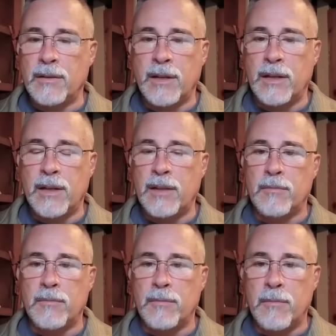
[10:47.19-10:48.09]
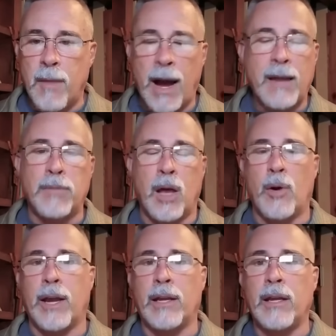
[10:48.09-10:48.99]
It's mind
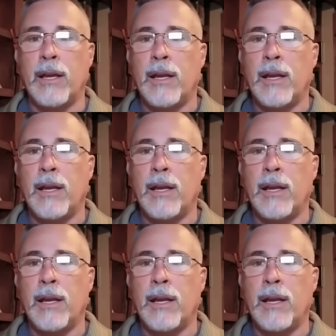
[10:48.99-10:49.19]
blowing